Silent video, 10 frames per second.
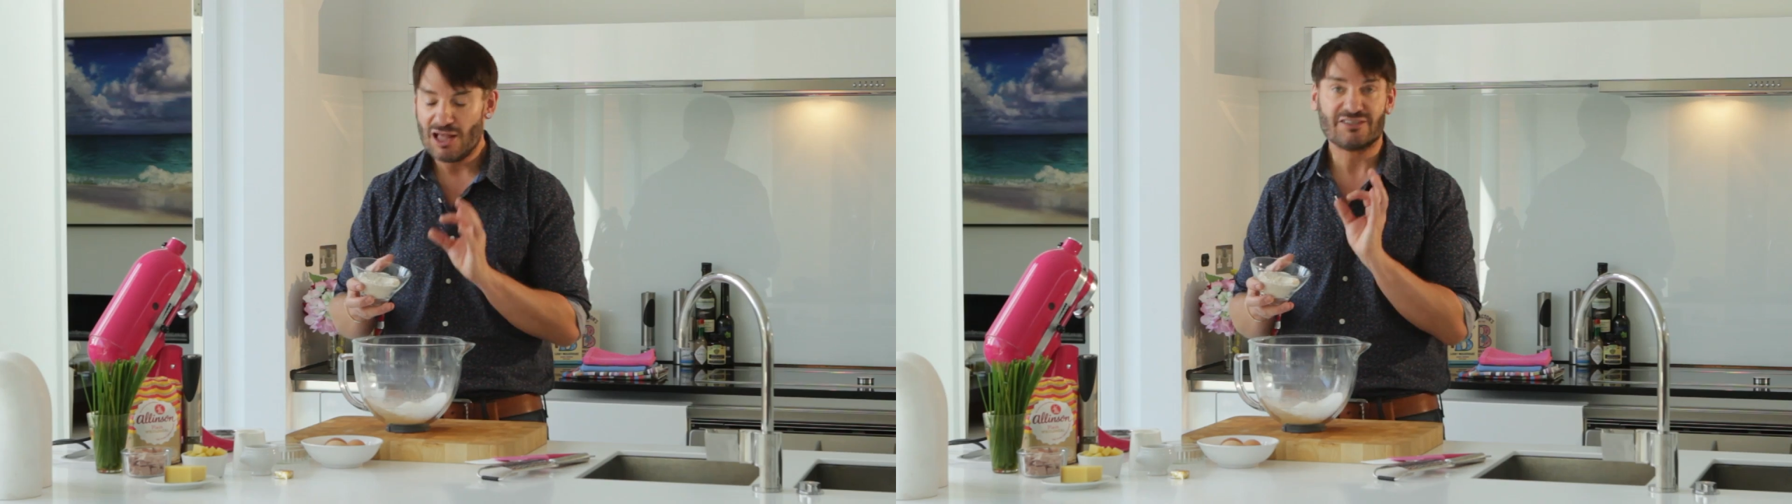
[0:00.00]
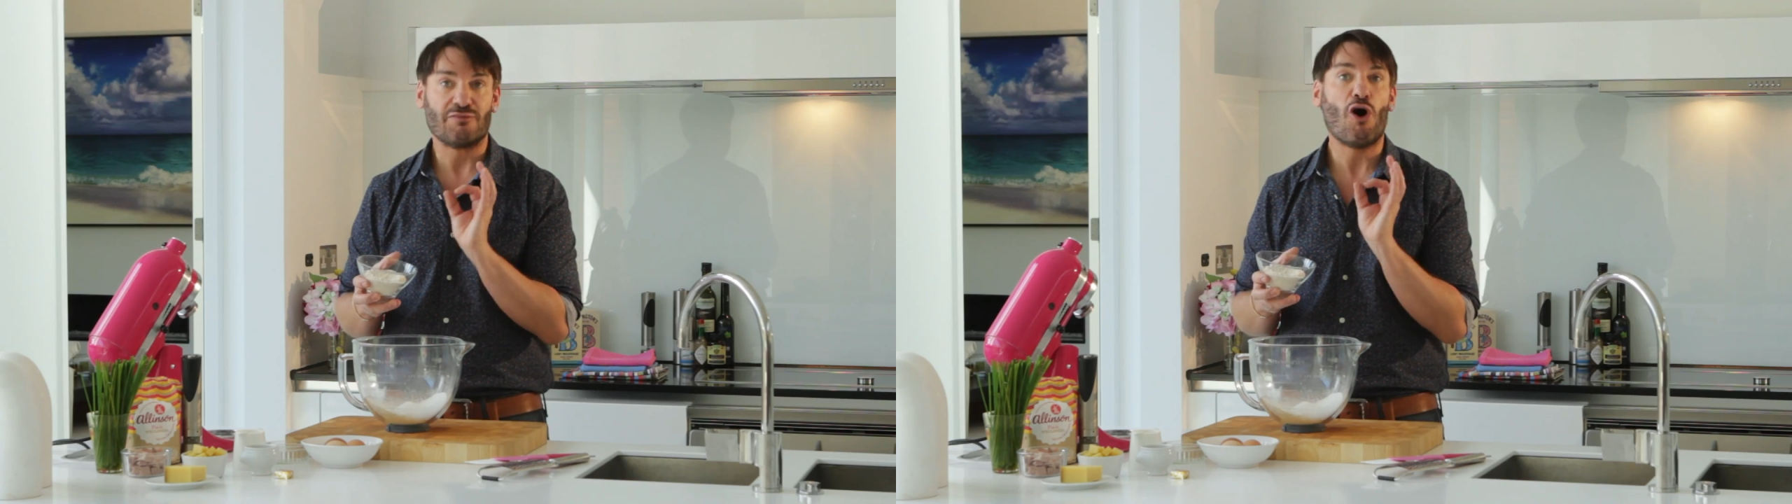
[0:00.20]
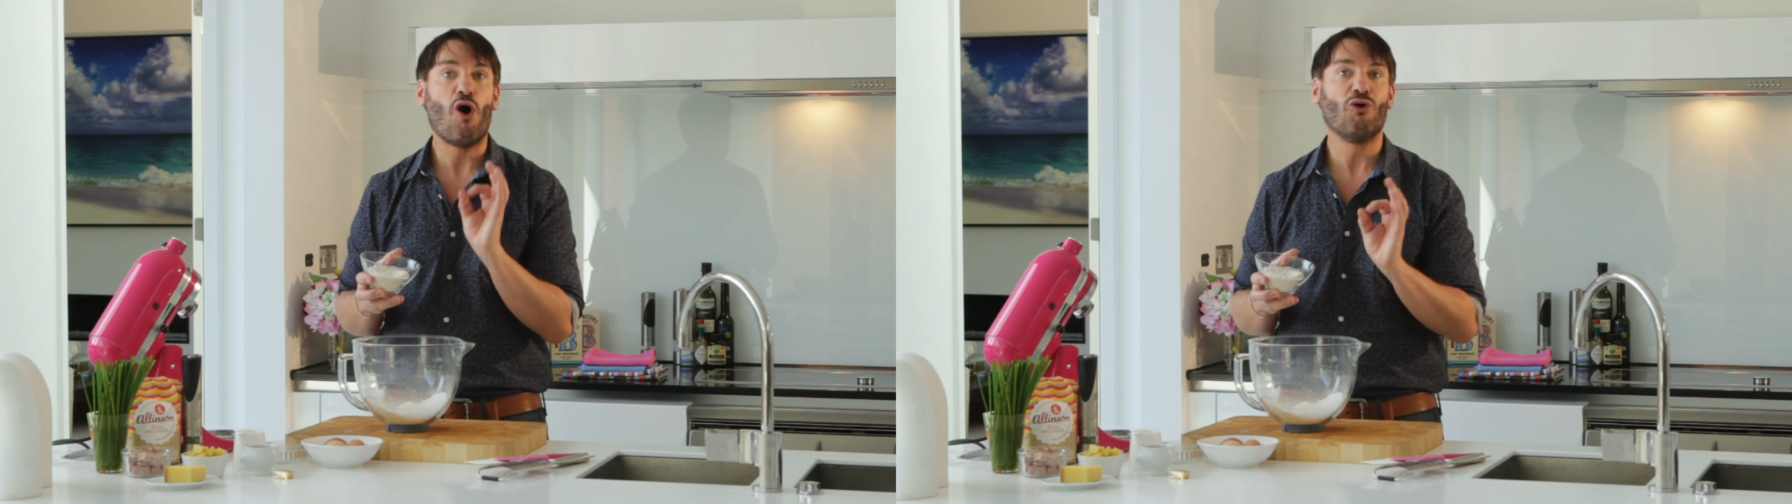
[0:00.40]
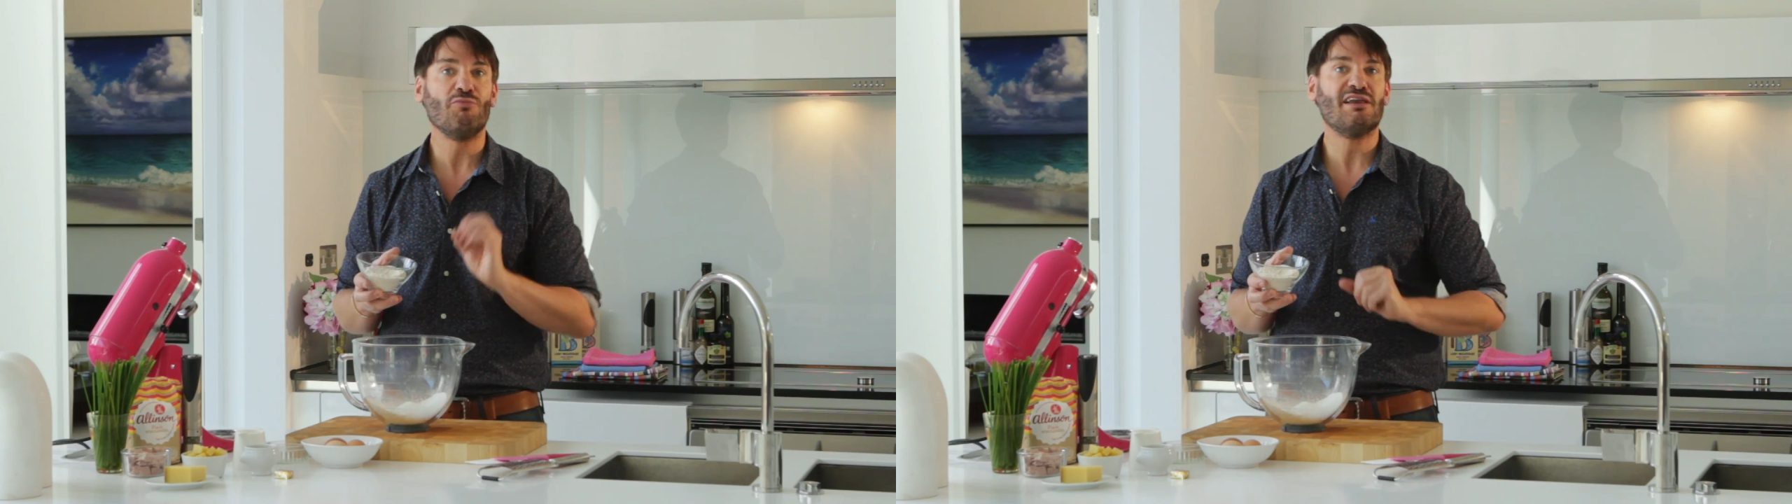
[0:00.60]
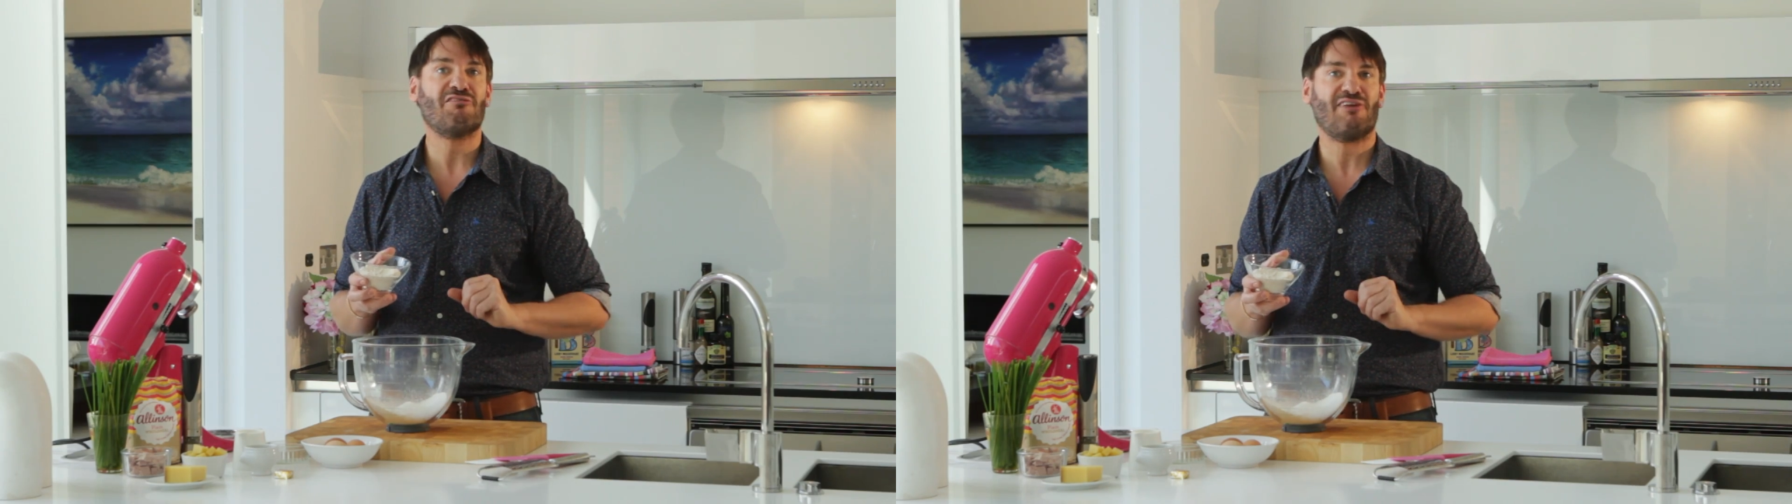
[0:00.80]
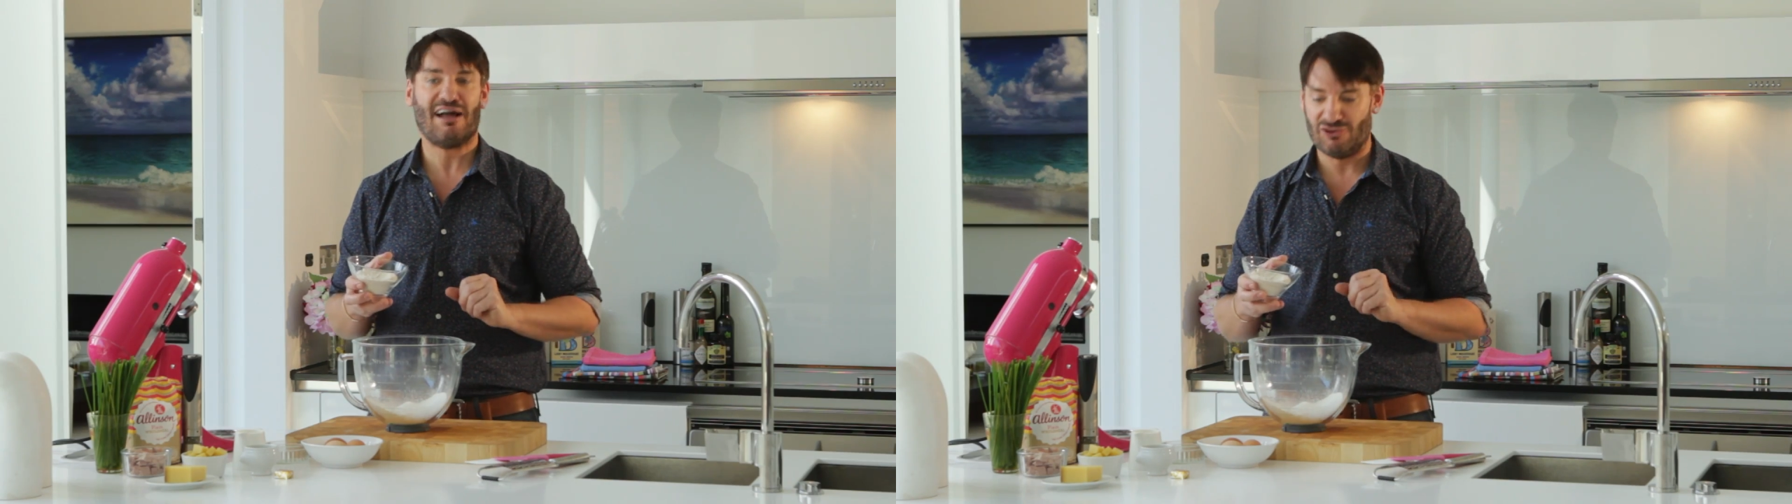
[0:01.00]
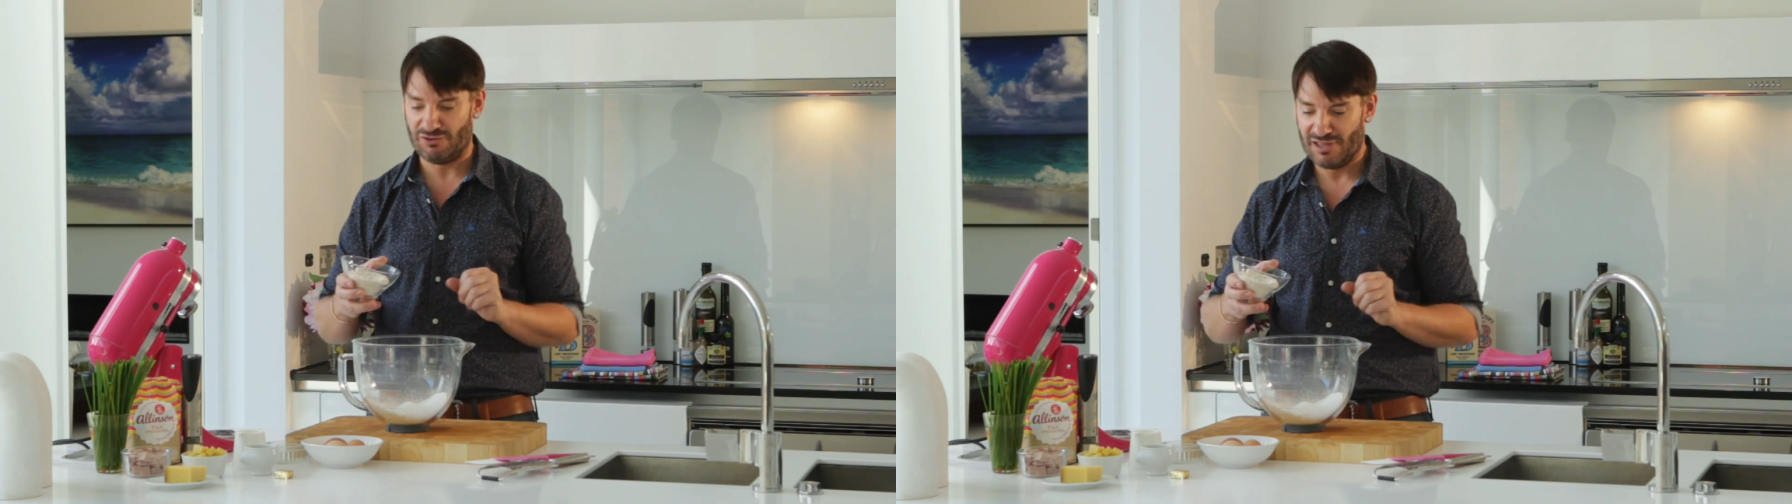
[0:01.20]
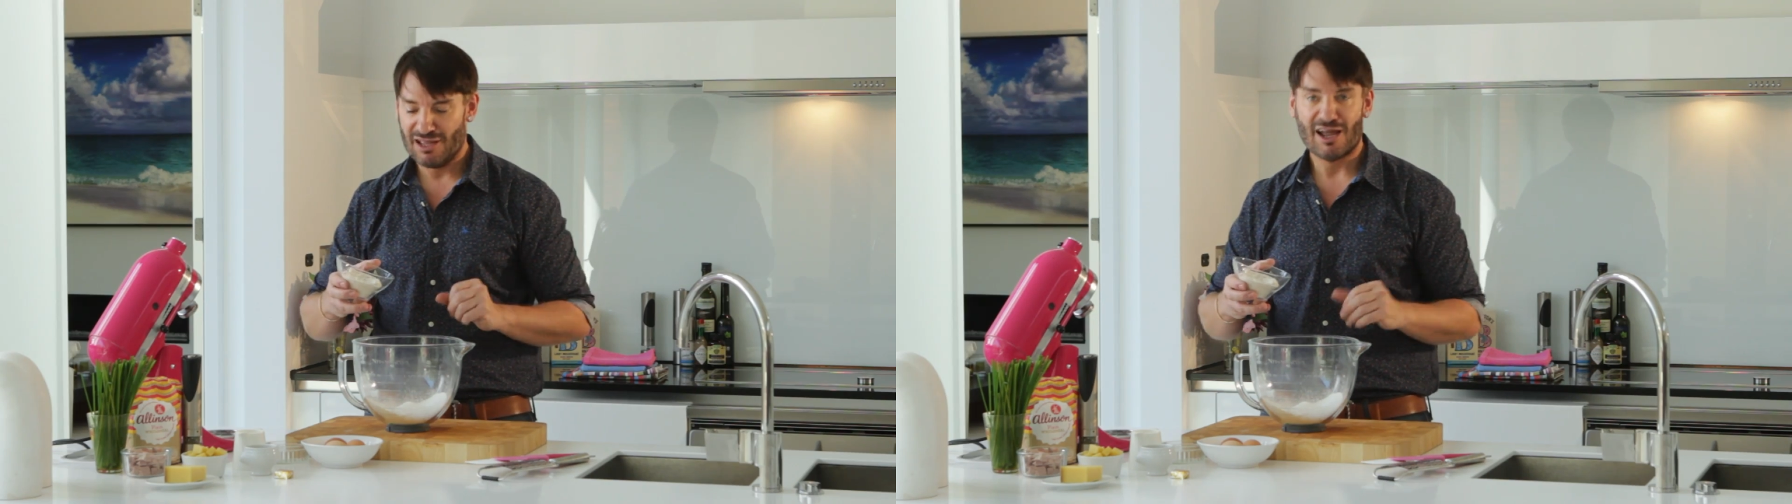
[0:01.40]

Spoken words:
some wholemeal flour.